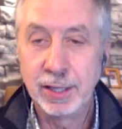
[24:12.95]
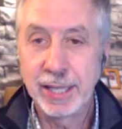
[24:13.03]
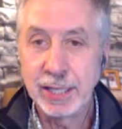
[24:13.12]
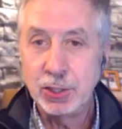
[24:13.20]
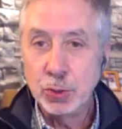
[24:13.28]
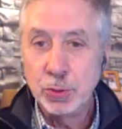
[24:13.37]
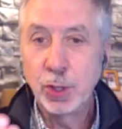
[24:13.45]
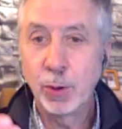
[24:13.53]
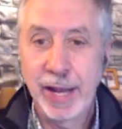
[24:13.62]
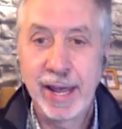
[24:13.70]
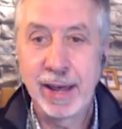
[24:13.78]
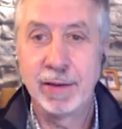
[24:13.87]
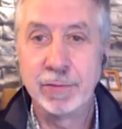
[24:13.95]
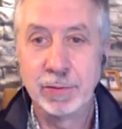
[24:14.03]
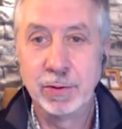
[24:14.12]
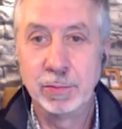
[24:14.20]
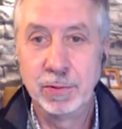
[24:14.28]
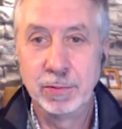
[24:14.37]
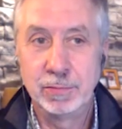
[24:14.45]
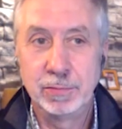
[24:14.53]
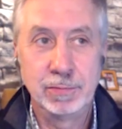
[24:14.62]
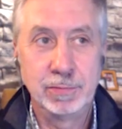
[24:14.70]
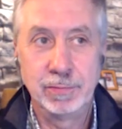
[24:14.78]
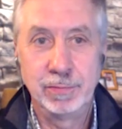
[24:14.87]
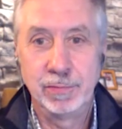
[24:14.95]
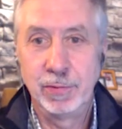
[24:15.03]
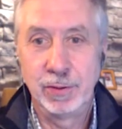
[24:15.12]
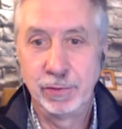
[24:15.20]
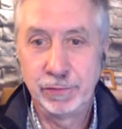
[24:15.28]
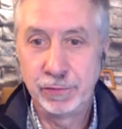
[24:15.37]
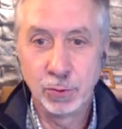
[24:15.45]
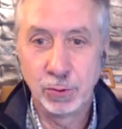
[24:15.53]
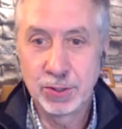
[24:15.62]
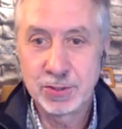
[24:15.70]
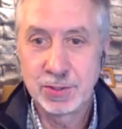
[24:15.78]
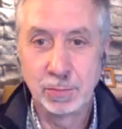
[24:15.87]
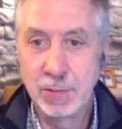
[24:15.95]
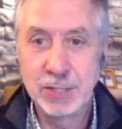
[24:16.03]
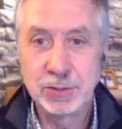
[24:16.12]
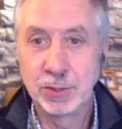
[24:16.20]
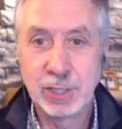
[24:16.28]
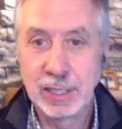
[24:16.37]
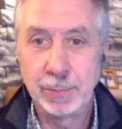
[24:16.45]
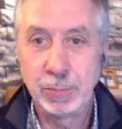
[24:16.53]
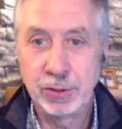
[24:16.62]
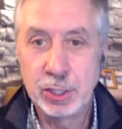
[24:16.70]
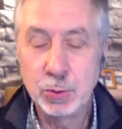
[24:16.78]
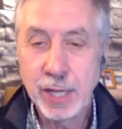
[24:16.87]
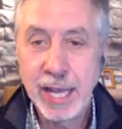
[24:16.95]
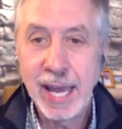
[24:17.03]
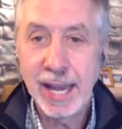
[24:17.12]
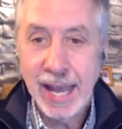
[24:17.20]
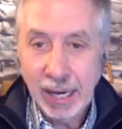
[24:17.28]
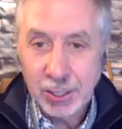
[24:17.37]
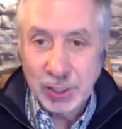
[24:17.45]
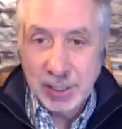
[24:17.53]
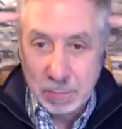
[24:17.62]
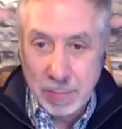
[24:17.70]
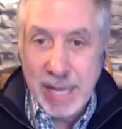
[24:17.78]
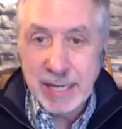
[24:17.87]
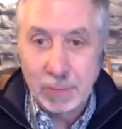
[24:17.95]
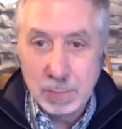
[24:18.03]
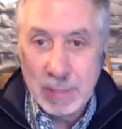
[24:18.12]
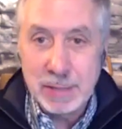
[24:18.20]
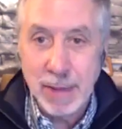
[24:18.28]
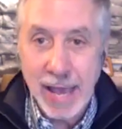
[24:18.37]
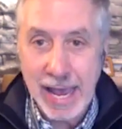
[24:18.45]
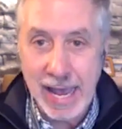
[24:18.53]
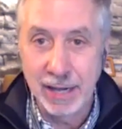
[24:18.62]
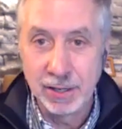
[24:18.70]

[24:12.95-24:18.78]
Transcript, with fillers: Like you don't have the force or mental telepathy. You can't actually make me mad.